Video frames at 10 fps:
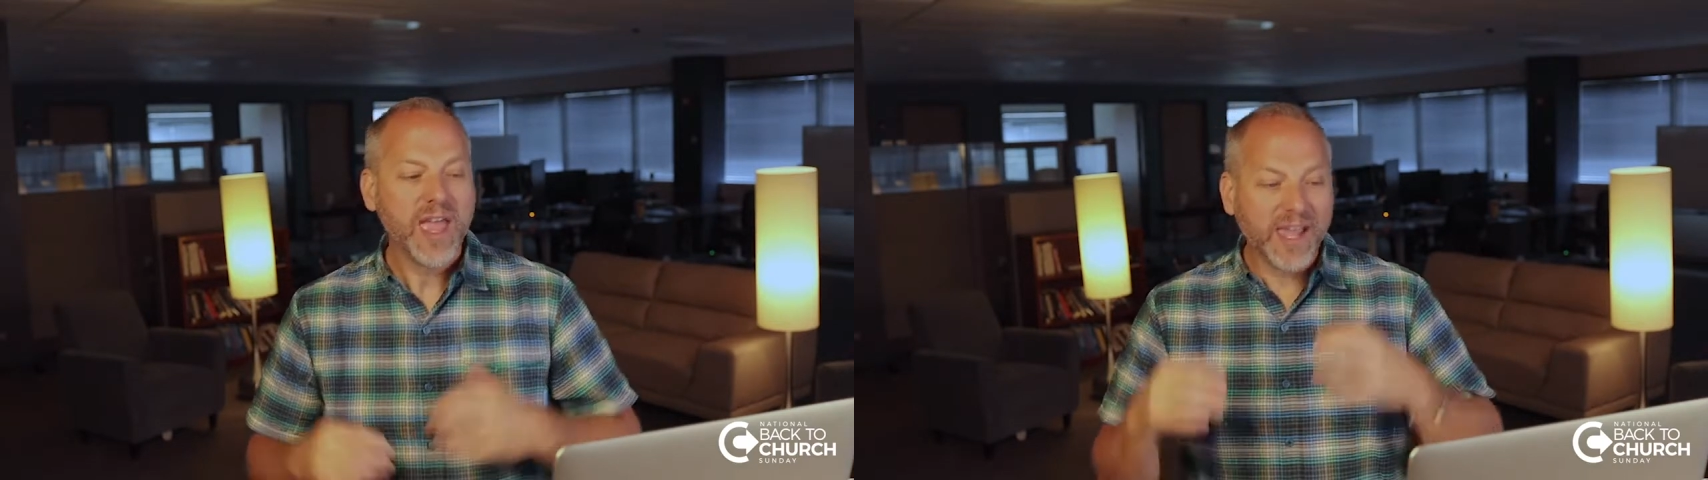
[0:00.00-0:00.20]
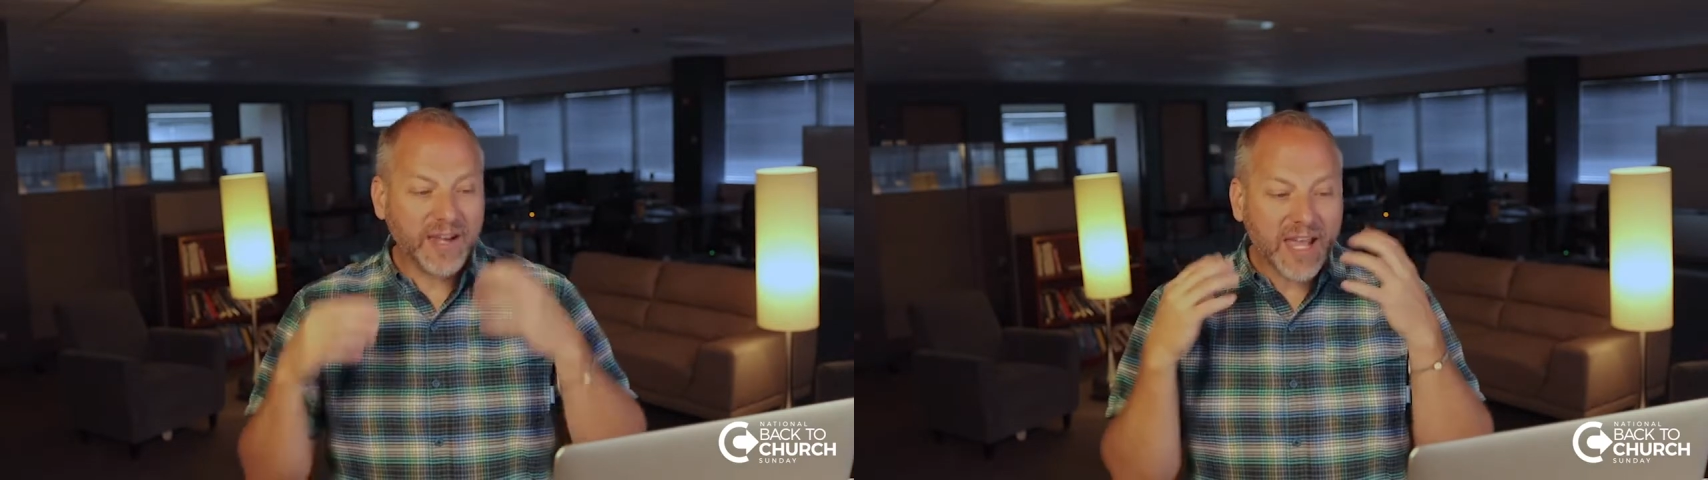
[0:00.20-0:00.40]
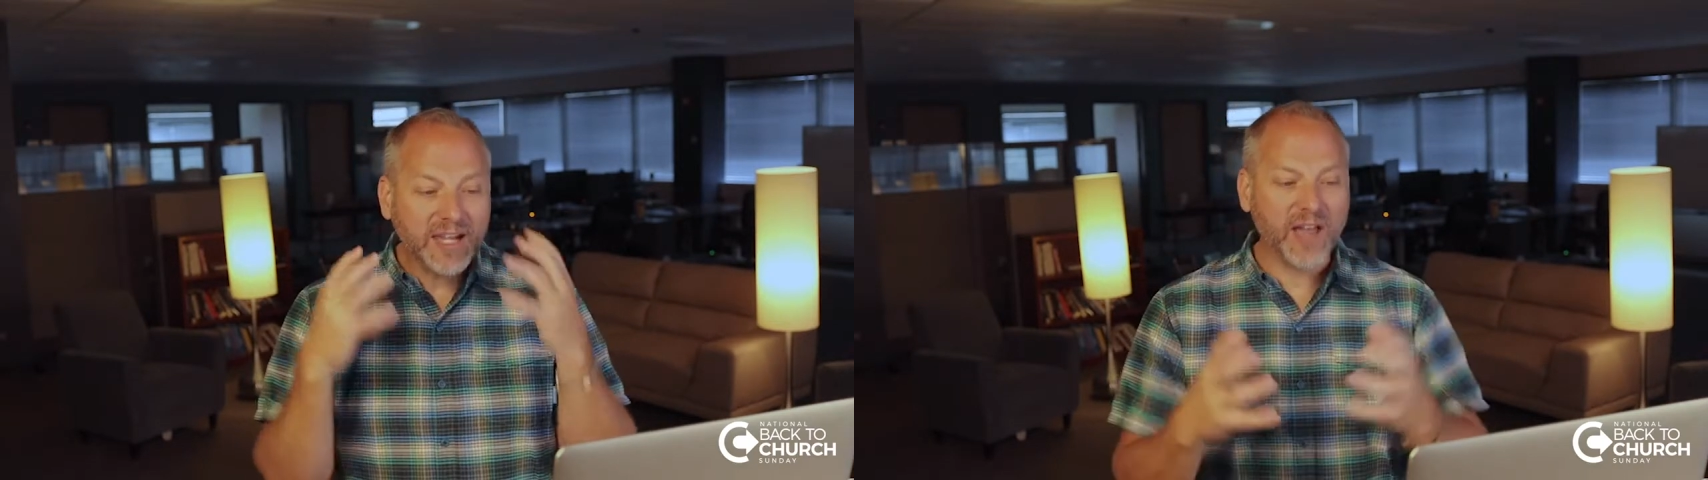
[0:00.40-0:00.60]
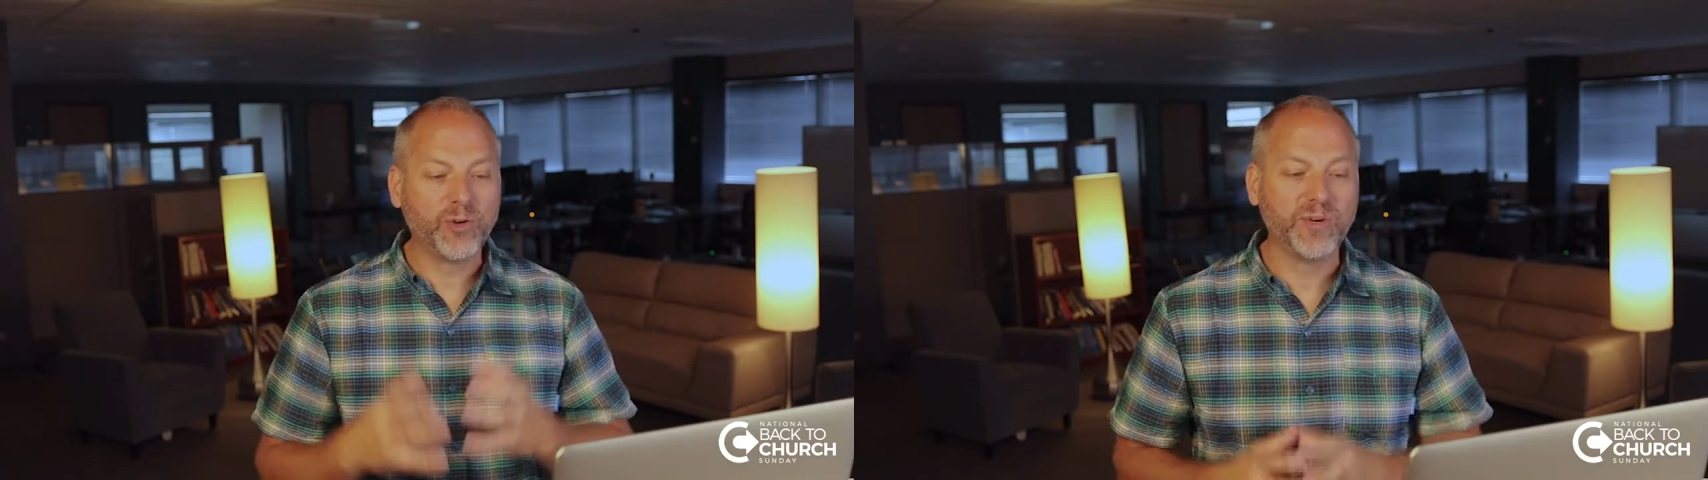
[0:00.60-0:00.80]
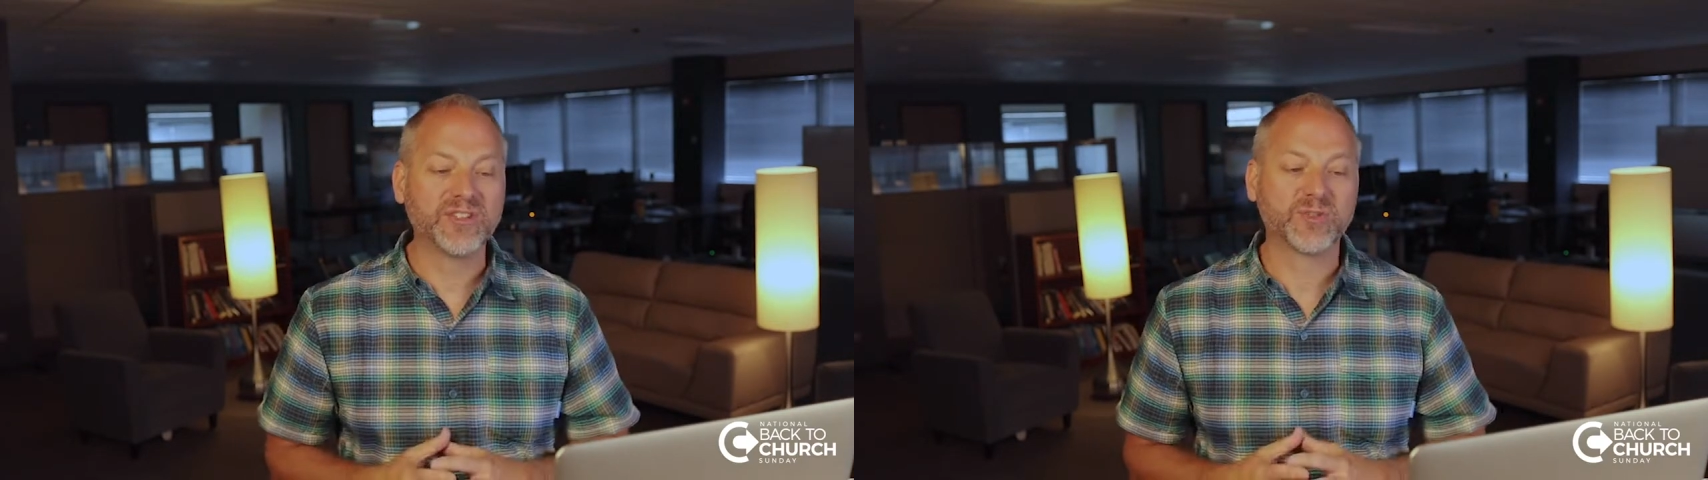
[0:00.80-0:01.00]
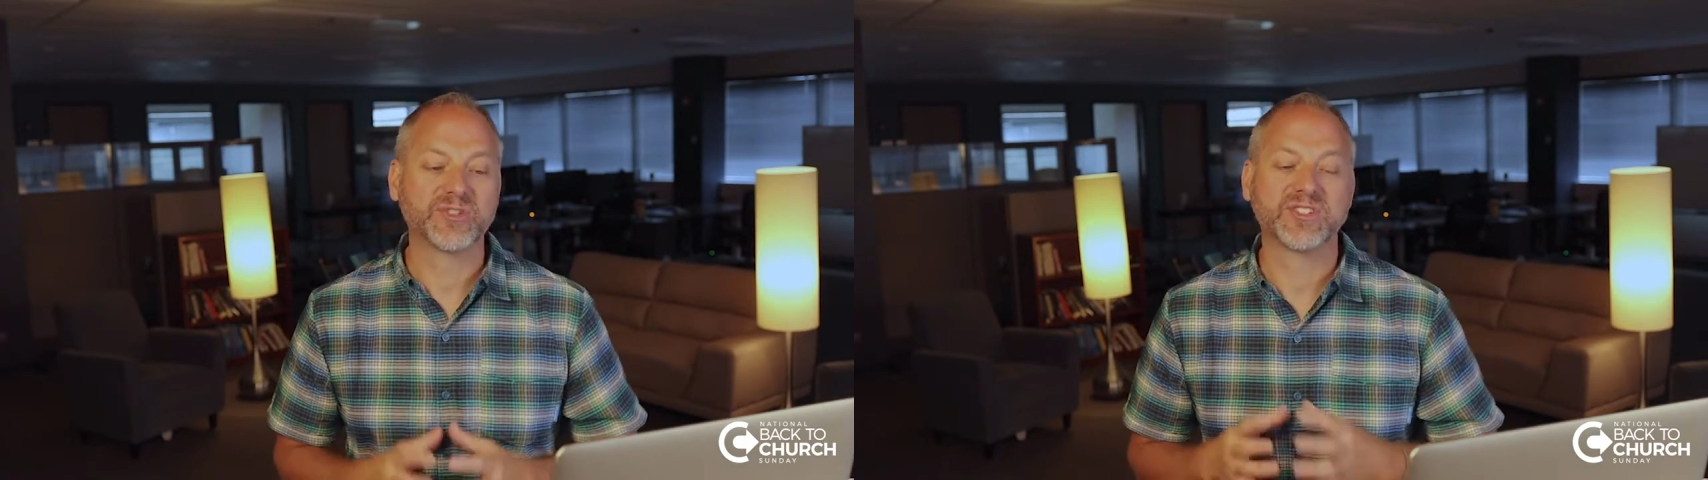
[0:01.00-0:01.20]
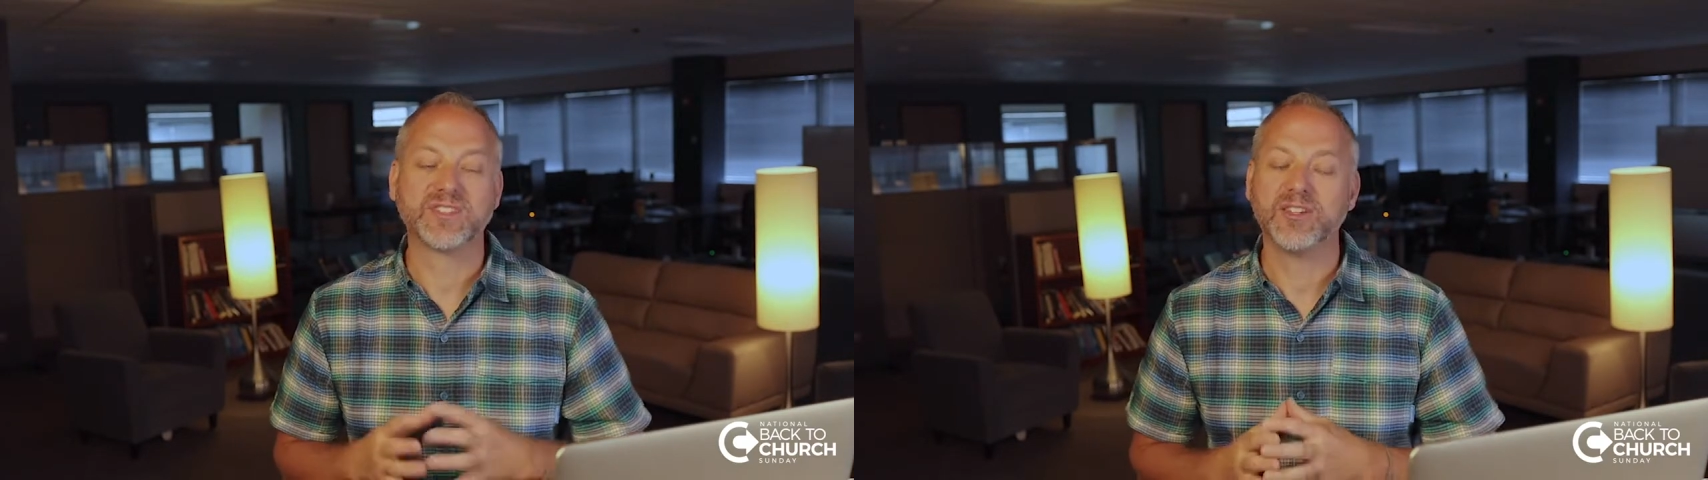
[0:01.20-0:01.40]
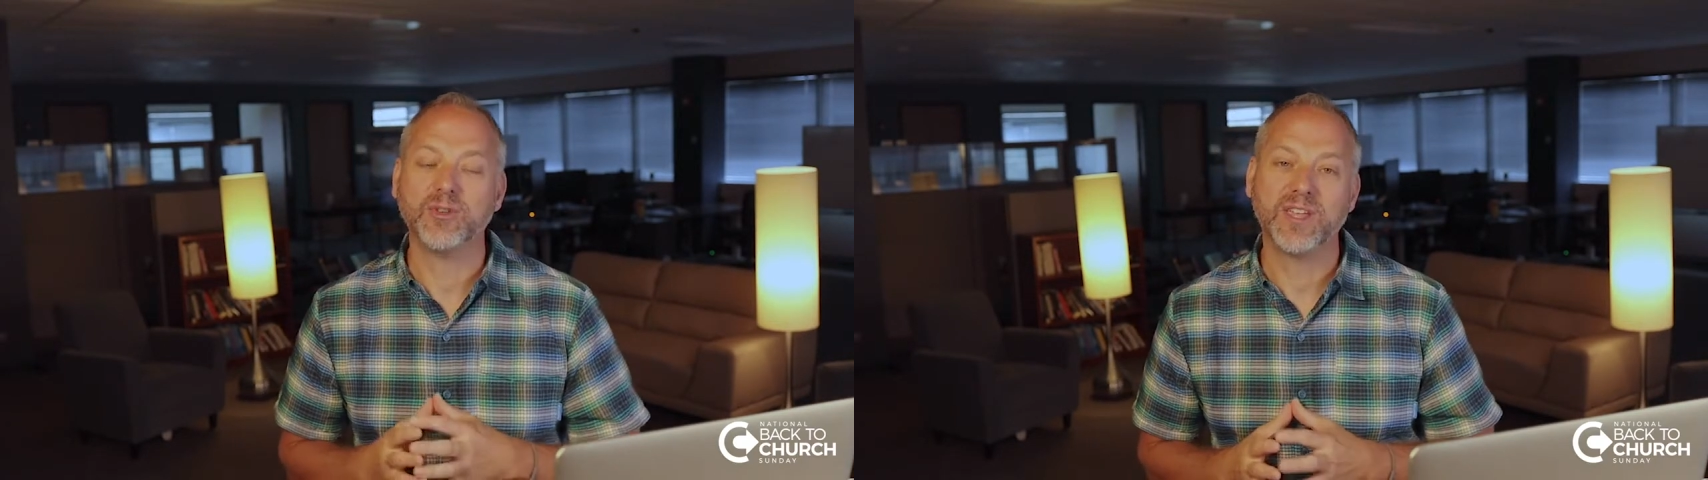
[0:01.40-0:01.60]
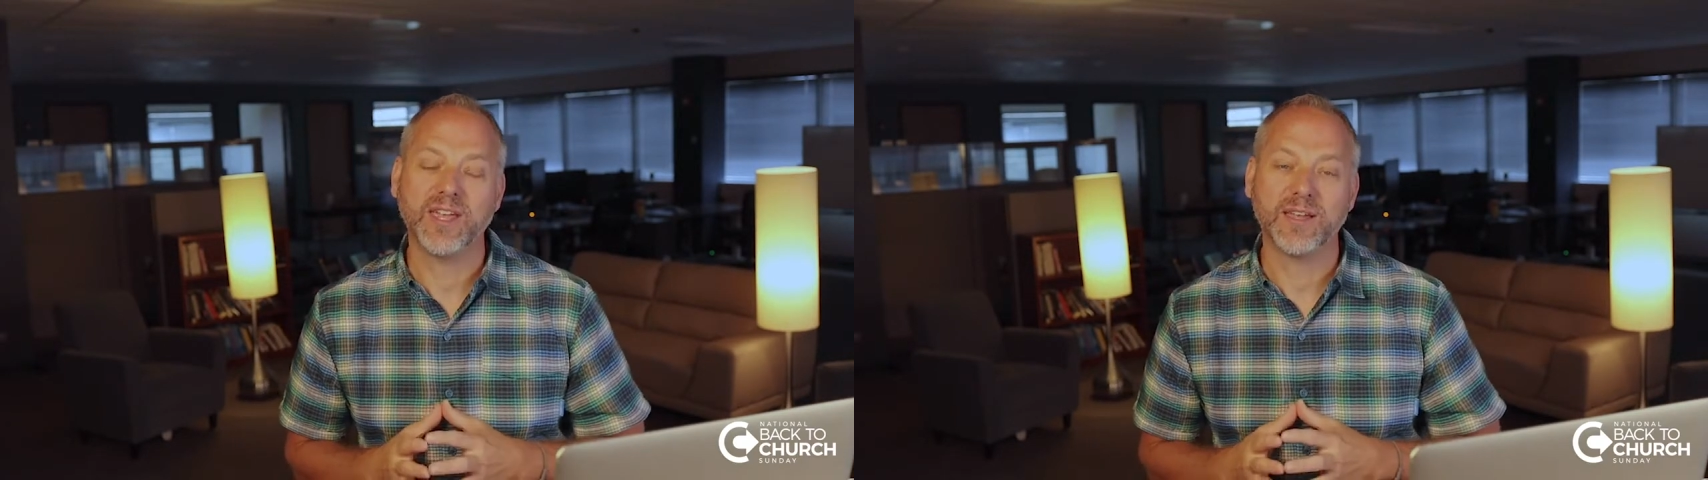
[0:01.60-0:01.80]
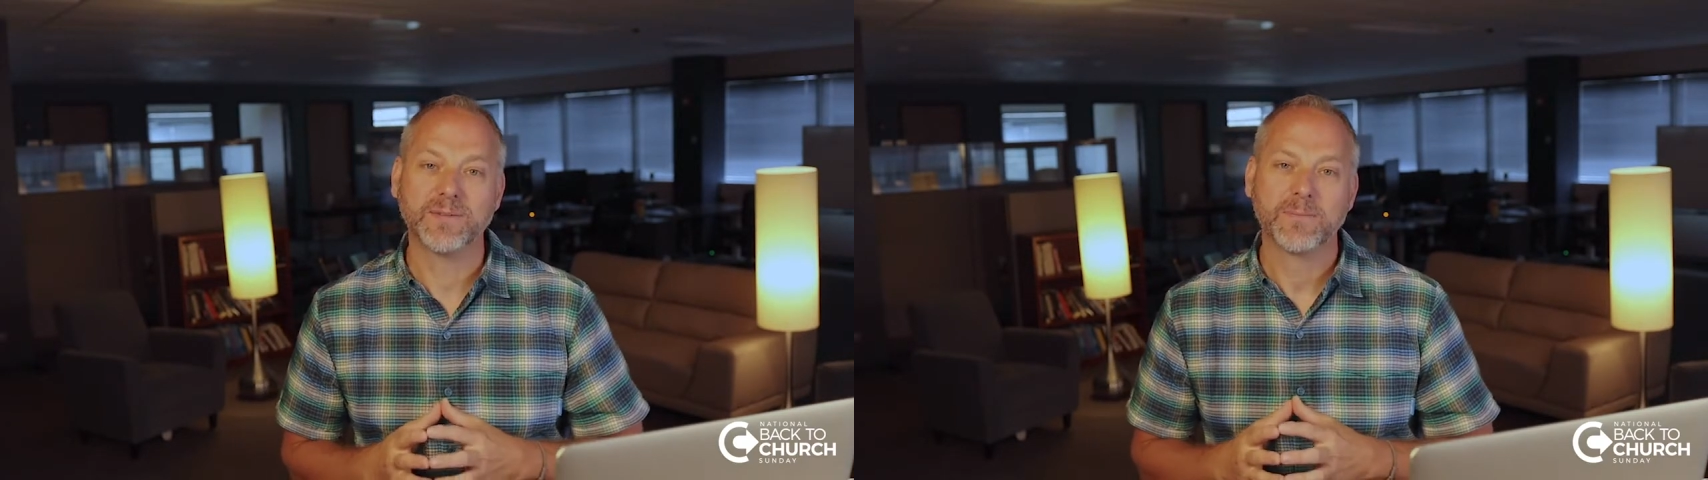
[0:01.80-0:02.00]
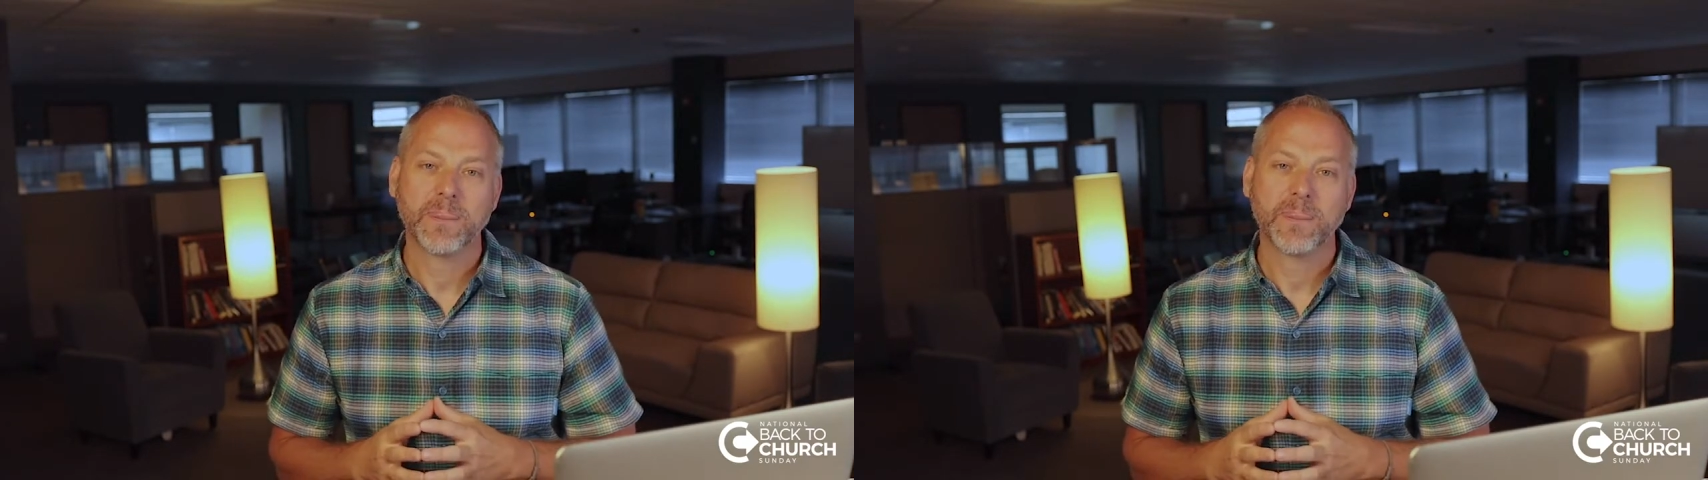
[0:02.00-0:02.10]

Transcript: and any other resources that you get